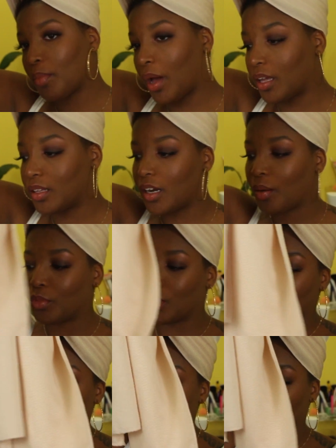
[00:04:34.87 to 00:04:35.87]
in mind that I'm
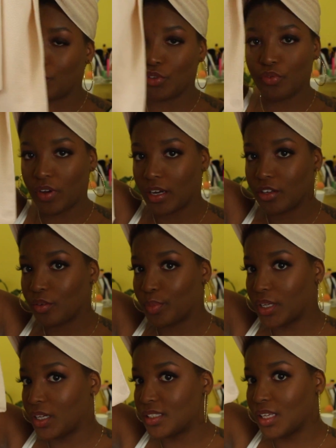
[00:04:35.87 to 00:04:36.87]
looking in the viewfinder
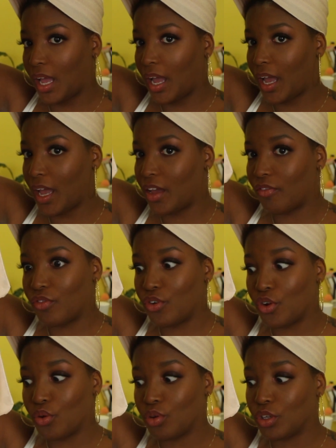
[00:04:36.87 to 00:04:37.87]
because I have
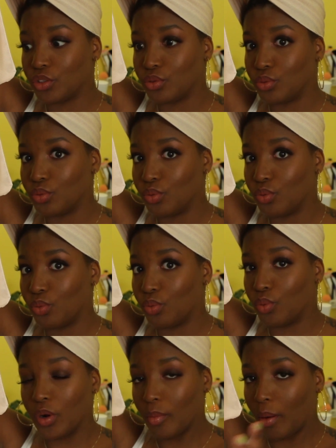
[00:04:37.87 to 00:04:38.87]
no clue
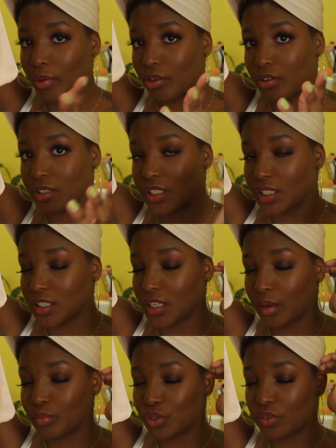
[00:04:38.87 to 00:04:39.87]
where my mirror is at the
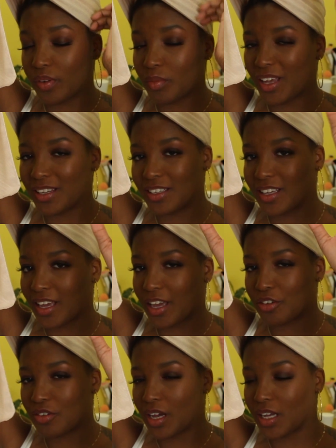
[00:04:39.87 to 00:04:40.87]
time. So if I'm not looking
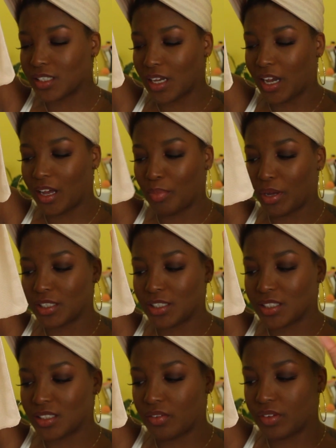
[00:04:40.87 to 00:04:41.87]
at you guys, I
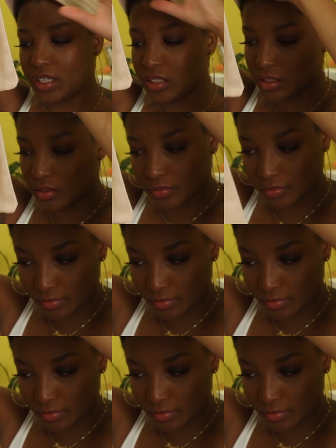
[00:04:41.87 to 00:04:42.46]
apologize in advance.